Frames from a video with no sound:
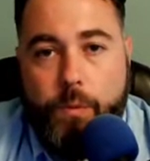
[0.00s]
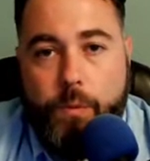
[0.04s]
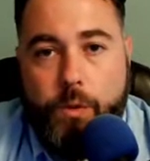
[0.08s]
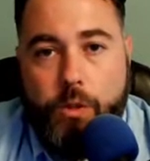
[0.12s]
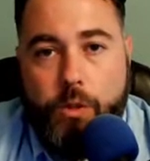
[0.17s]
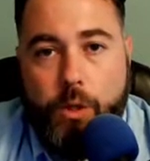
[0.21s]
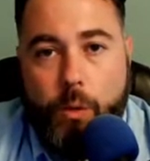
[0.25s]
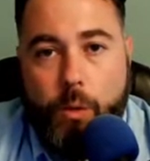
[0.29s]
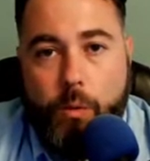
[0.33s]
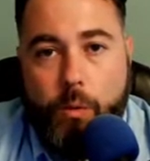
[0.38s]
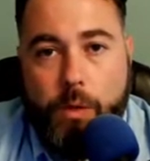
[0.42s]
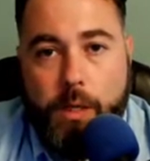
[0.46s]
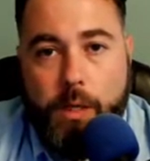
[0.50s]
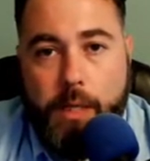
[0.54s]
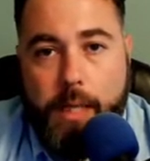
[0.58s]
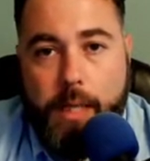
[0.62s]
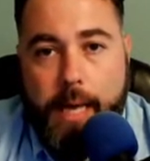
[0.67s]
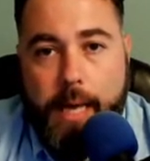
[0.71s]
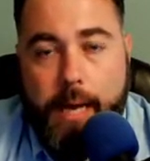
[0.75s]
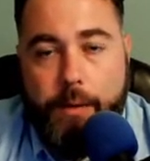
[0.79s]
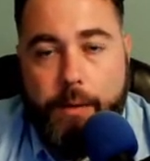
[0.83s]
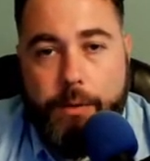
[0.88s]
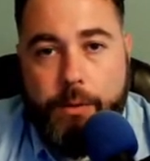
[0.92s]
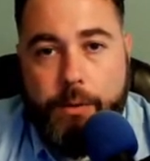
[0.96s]
don't
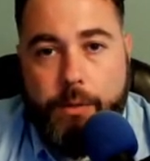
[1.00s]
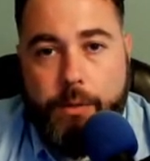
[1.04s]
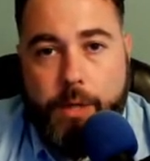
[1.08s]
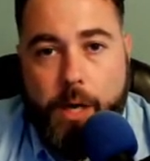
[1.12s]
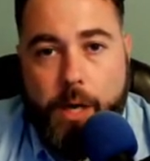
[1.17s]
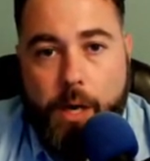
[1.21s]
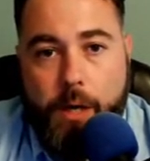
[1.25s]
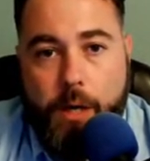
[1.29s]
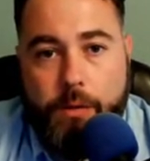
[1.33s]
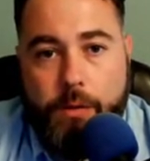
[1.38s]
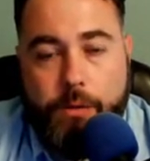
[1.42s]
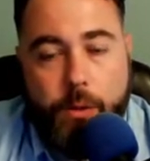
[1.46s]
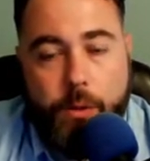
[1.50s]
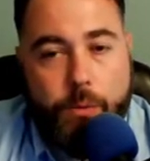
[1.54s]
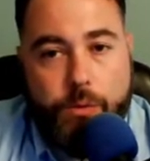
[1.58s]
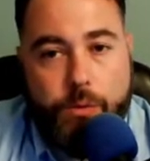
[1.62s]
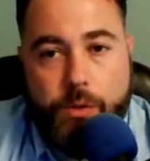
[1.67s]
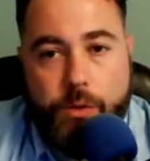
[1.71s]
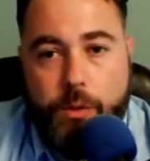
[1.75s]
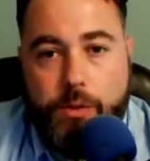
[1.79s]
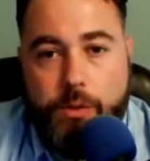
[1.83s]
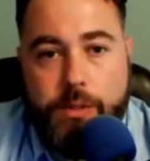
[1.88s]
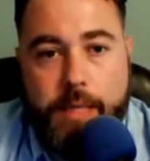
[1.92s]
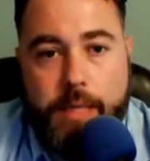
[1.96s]
allow your dog, don't
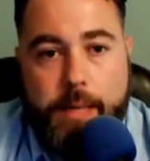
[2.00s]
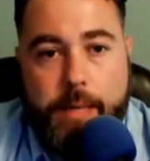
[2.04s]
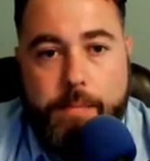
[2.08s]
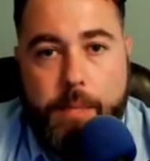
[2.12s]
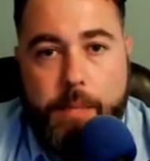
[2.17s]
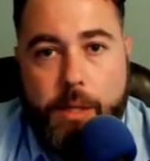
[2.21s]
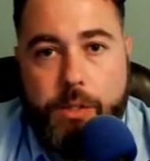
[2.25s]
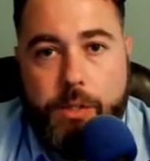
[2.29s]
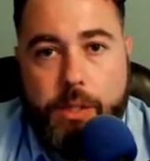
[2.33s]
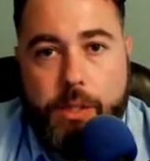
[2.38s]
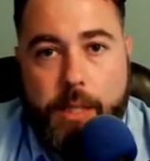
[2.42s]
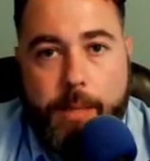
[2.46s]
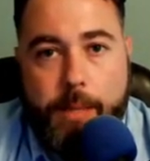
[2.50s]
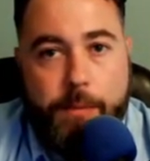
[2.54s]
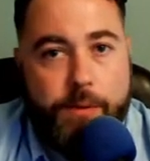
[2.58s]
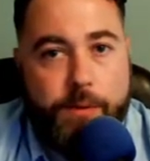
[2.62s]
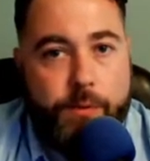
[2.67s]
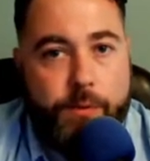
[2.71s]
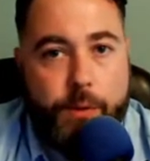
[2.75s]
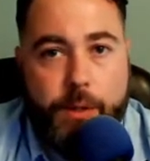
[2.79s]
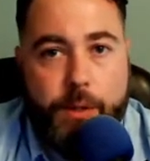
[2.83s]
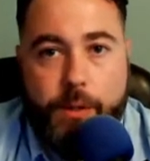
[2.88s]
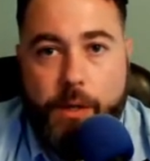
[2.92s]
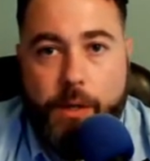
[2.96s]
start saying muzzle up
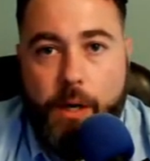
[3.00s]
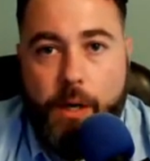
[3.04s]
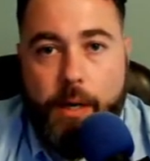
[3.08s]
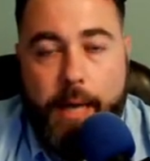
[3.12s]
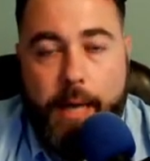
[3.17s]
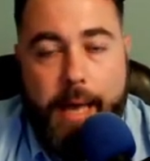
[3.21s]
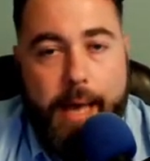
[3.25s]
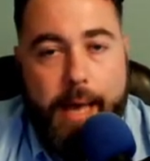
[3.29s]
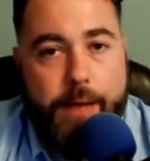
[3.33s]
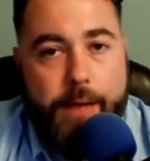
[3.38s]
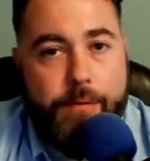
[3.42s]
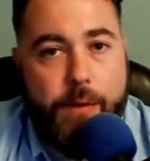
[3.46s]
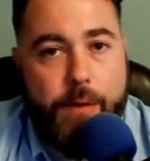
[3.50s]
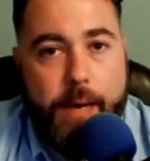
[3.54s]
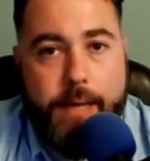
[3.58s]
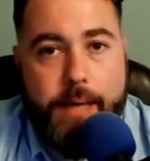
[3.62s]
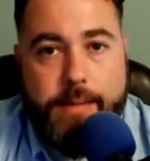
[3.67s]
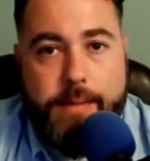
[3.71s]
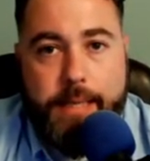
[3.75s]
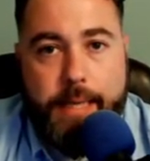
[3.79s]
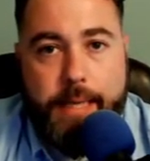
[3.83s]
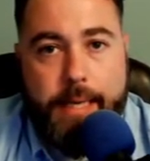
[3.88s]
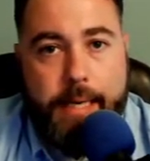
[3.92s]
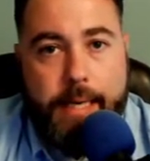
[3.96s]
before your dog ever
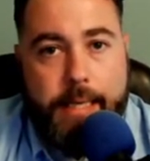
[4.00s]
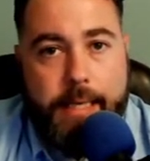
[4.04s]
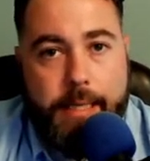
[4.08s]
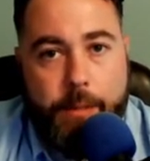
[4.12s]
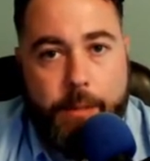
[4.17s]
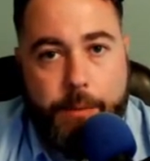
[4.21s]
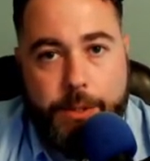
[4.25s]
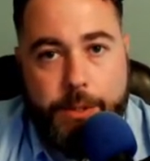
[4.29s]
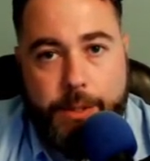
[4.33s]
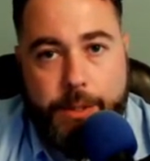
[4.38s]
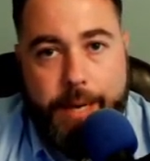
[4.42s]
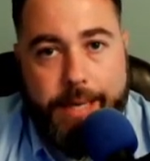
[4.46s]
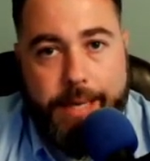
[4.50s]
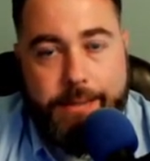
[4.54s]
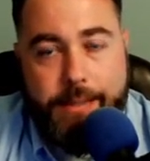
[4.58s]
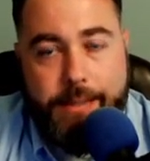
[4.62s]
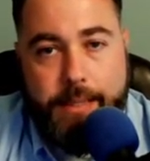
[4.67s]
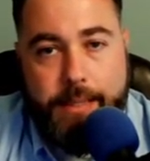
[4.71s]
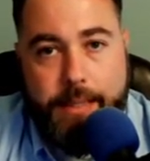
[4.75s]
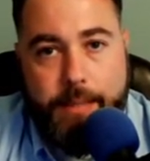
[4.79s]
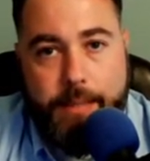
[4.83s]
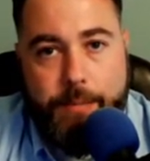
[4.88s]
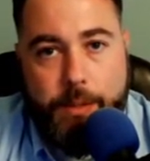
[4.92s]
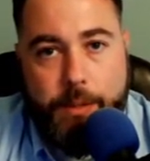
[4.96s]
has any idea what you're
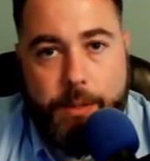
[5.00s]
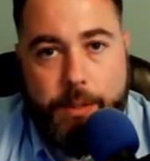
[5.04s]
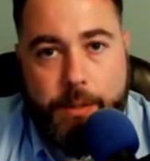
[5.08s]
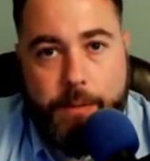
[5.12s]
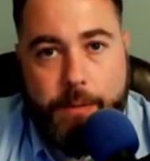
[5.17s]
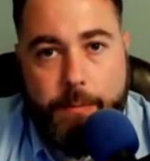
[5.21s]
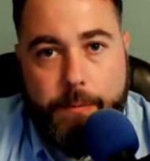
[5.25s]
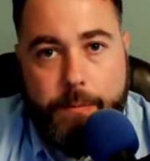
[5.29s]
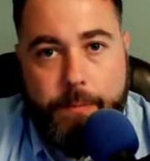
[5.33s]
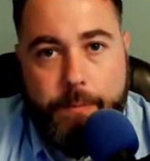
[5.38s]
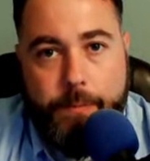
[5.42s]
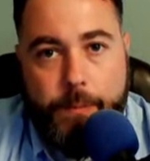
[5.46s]
asking them to do.